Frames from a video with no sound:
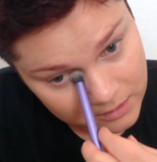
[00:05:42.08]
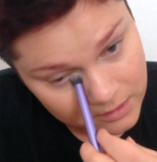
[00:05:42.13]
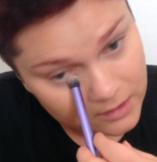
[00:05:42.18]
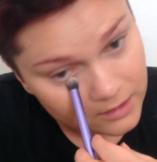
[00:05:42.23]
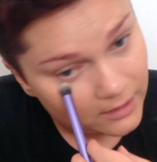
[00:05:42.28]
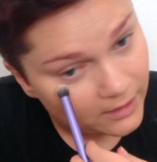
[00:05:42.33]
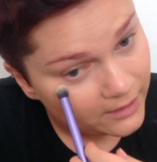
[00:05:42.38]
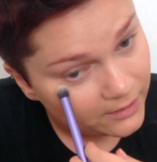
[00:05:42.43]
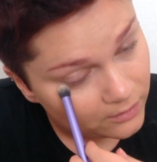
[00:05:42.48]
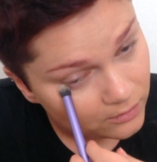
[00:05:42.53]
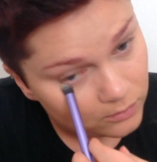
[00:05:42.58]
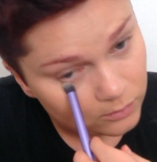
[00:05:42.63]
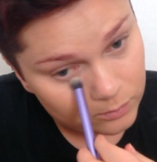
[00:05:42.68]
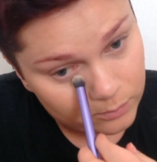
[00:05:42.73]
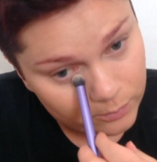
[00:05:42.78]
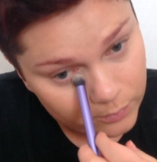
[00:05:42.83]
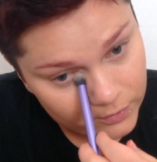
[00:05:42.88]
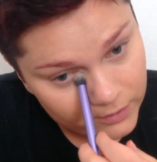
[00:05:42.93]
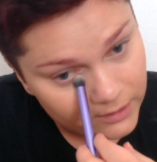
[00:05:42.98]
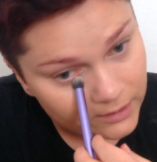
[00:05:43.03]
And I
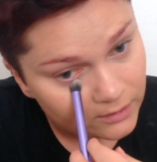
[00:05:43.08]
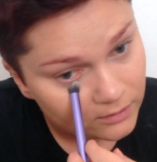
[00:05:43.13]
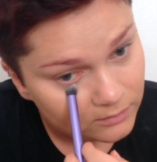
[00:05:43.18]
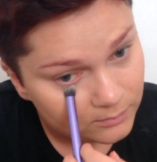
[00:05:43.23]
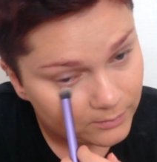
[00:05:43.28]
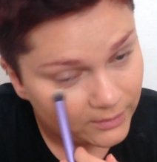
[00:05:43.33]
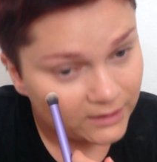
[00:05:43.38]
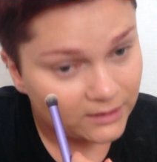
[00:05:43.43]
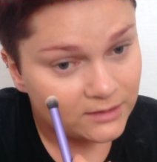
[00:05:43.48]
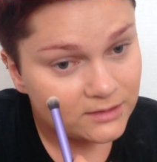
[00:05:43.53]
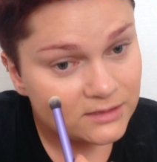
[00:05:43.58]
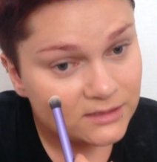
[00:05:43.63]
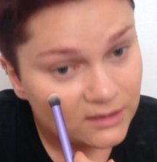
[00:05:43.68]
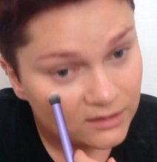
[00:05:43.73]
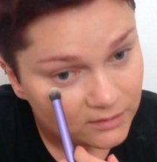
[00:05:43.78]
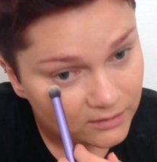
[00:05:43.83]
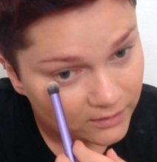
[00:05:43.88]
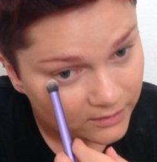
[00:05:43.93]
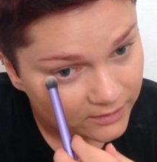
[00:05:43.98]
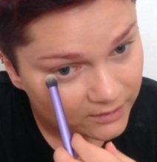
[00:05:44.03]
don't bring my
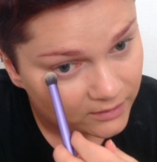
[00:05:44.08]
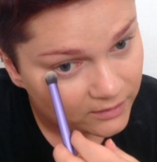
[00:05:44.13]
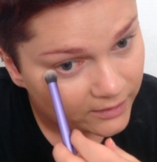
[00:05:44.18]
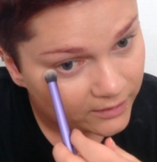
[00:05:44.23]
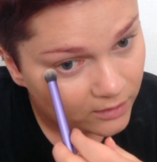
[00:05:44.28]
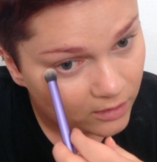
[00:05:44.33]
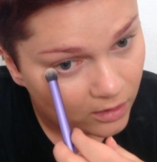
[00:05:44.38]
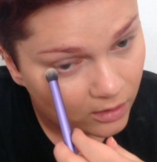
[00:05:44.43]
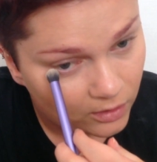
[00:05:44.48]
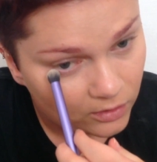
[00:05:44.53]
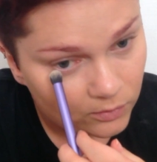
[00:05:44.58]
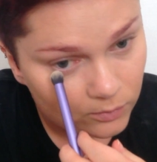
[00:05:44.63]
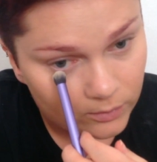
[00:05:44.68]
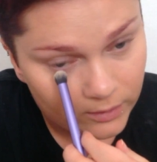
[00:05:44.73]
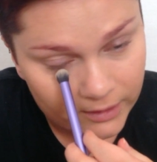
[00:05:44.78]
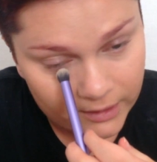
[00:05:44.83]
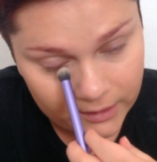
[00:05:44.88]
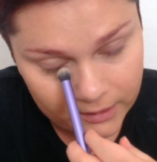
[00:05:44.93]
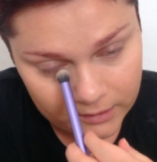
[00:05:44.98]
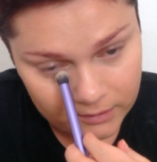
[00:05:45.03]
concealer like all the
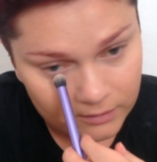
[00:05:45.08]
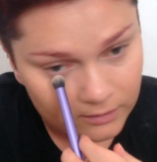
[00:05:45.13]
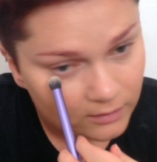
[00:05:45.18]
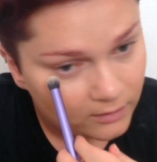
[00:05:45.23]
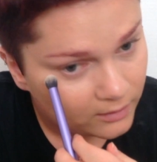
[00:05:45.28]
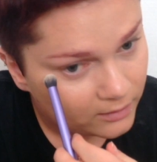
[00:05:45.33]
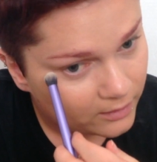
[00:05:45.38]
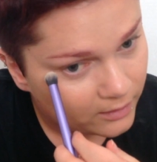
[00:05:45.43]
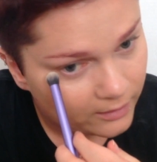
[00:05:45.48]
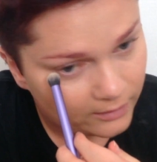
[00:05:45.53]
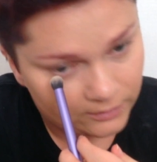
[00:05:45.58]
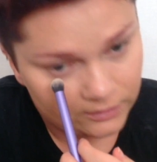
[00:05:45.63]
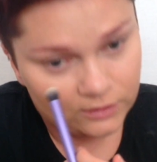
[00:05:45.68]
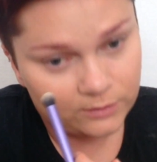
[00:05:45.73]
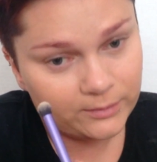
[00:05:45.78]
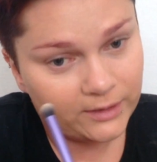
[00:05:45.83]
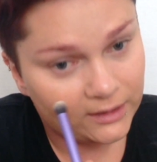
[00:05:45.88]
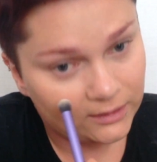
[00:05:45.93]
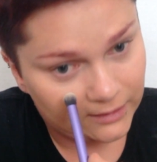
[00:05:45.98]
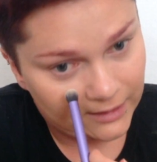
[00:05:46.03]
way under
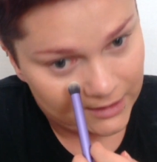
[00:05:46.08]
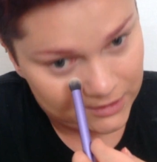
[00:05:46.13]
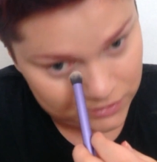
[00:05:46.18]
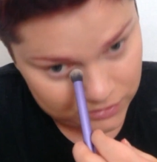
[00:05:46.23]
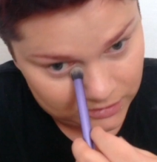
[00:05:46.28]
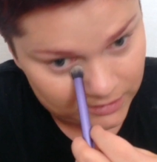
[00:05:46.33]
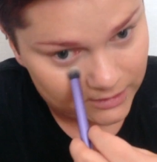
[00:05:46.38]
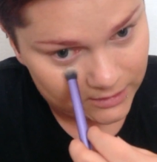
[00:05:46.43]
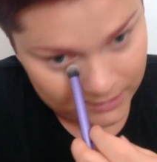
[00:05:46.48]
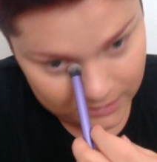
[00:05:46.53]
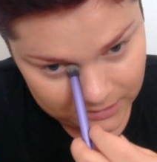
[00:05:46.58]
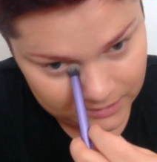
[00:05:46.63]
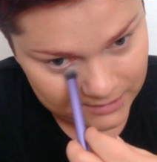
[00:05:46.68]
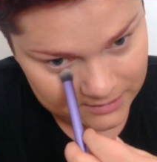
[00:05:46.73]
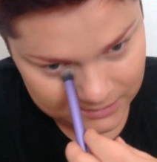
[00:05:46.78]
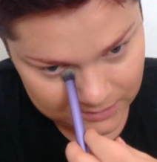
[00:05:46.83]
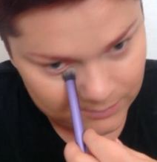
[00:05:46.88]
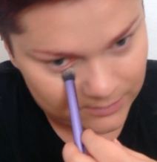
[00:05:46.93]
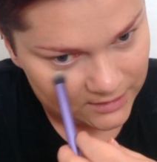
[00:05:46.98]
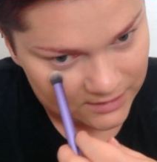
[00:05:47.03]
my lash line
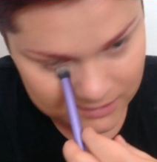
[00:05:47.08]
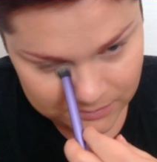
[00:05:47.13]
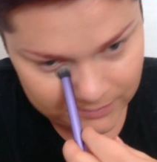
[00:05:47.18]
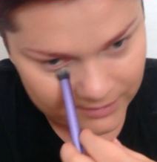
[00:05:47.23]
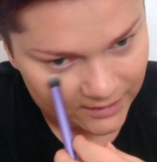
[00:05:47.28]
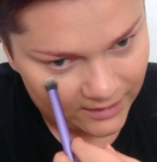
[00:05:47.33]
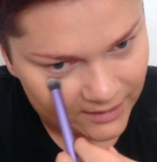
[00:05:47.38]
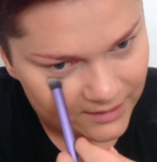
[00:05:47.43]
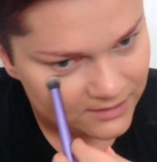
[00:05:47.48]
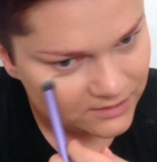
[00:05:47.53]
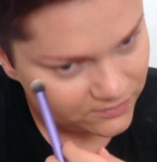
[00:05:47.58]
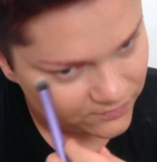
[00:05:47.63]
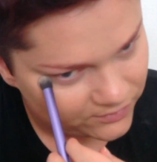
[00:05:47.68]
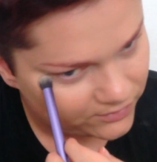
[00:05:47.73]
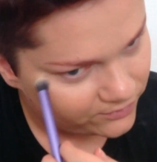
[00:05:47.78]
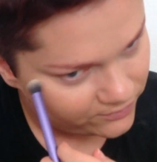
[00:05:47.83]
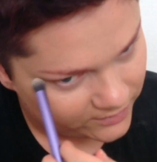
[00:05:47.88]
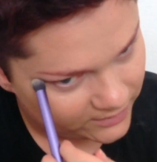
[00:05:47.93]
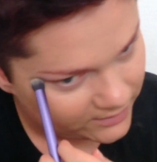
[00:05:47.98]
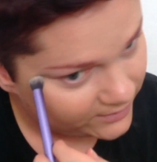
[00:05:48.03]
because it makes my eyes feel
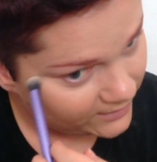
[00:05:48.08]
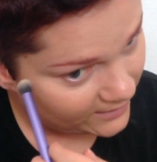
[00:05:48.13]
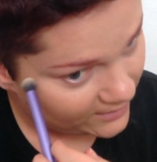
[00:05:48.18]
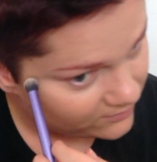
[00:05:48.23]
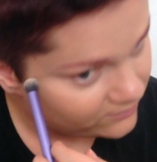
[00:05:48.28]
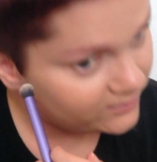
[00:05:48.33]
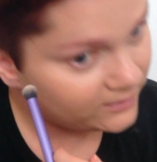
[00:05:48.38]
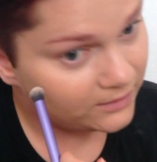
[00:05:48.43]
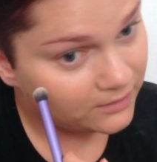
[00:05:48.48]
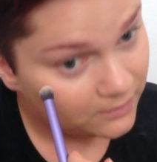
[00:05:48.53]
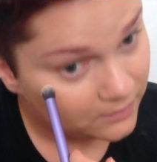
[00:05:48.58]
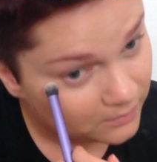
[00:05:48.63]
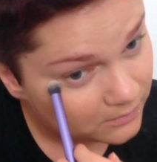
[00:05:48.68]
really heavy.